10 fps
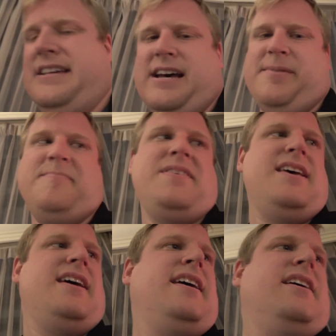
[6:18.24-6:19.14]
time,
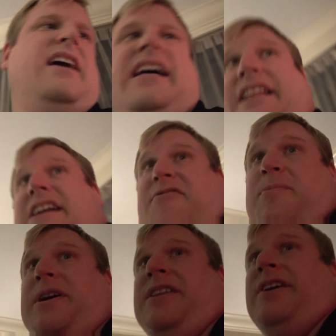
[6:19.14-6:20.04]
I let
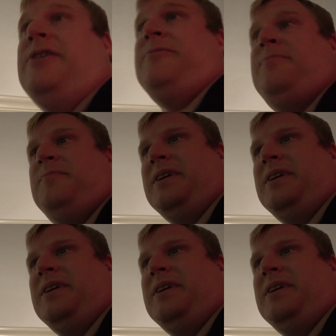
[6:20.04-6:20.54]
everybody know